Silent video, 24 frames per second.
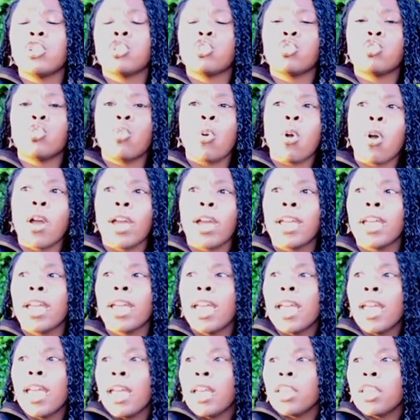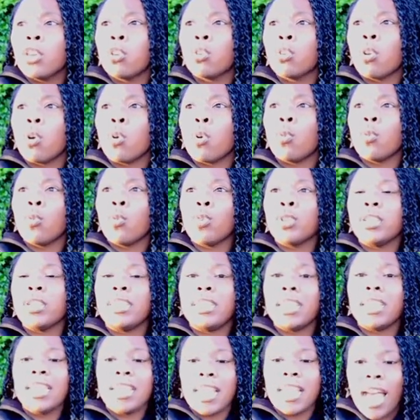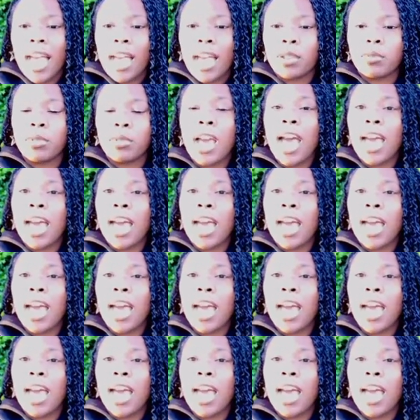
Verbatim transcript: destroy, you know, Dion.